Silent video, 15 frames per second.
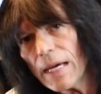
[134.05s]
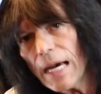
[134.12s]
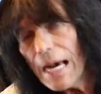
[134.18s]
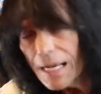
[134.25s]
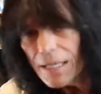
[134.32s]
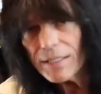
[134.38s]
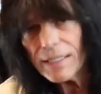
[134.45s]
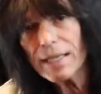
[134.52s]

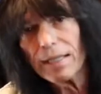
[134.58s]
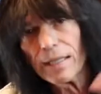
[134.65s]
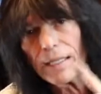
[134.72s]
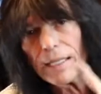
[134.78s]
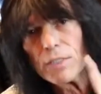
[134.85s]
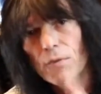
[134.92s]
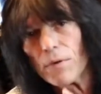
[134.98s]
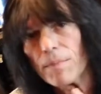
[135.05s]
as an
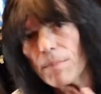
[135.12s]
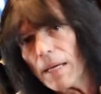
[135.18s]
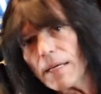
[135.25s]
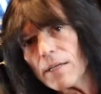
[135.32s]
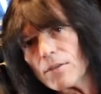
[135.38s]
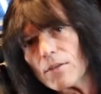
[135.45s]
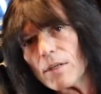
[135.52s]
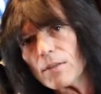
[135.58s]
electric
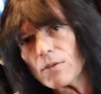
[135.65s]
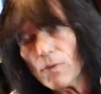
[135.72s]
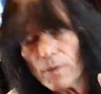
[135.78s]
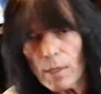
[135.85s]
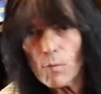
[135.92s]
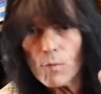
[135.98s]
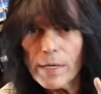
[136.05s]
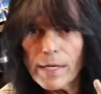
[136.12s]
bass. So
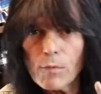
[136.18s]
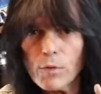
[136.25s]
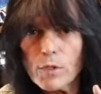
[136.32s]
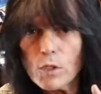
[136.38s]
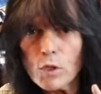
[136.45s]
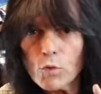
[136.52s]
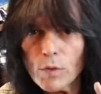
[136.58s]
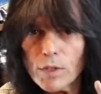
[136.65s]
that way when
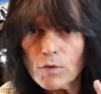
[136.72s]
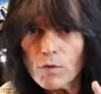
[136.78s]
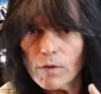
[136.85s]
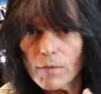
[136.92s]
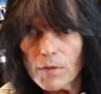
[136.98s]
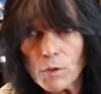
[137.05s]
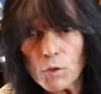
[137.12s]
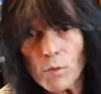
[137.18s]
you switch
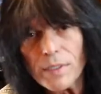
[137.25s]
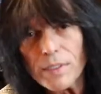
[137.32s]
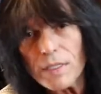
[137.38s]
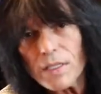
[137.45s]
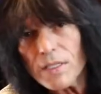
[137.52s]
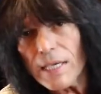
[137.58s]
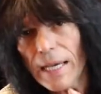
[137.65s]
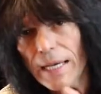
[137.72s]
over during the
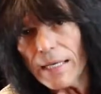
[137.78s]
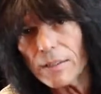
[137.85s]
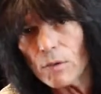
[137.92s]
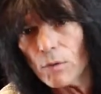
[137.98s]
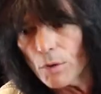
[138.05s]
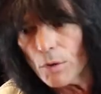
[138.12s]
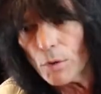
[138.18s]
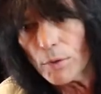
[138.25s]
set
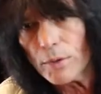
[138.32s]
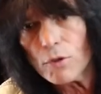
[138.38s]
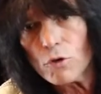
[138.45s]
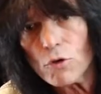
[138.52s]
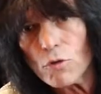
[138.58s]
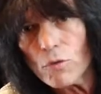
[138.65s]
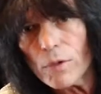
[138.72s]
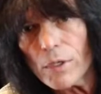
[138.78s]
or you're in the
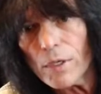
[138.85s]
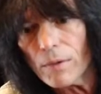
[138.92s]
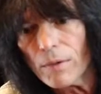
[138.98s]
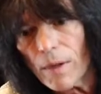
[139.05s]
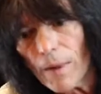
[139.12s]
studio